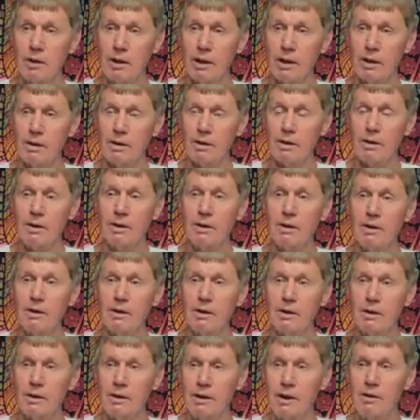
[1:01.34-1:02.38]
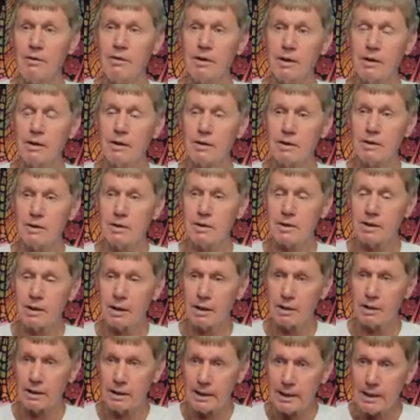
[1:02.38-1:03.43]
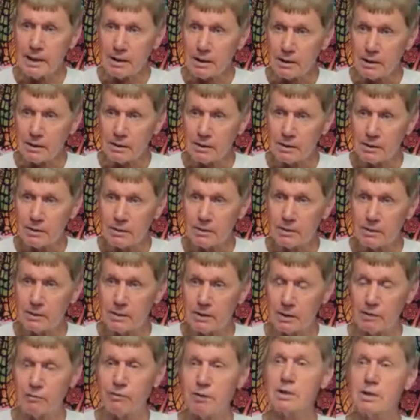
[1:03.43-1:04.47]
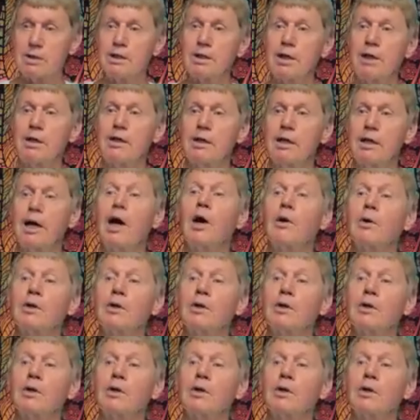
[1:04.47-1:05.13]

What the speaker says: And nothing can stand in if it's standing